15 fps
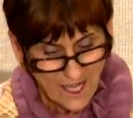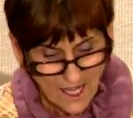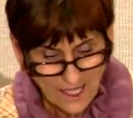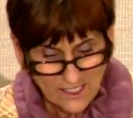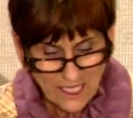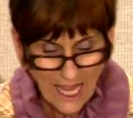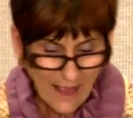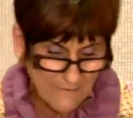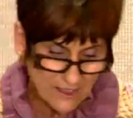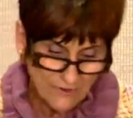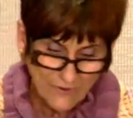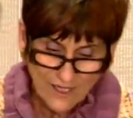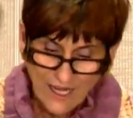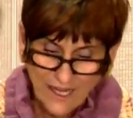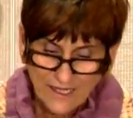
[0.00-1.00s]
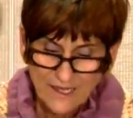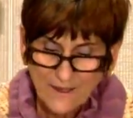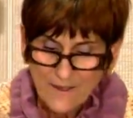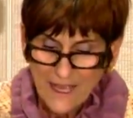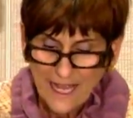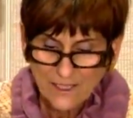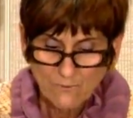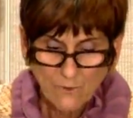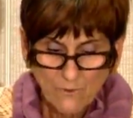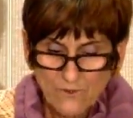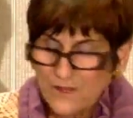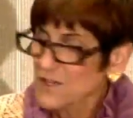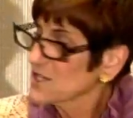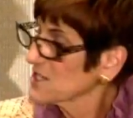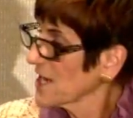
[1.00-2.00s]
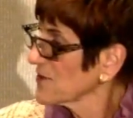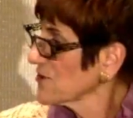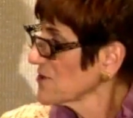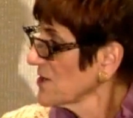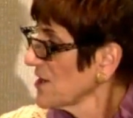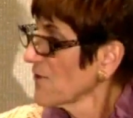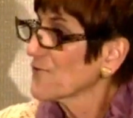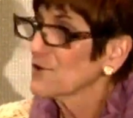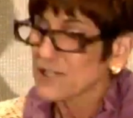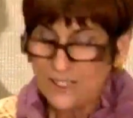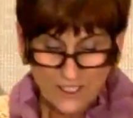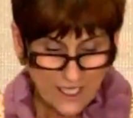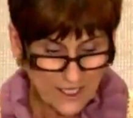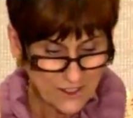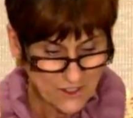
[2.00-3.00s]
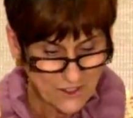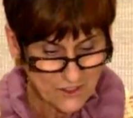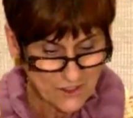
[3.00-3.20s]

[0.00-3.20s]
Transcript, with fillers: uh, Thomas Frieden, has moved to the Center for Disease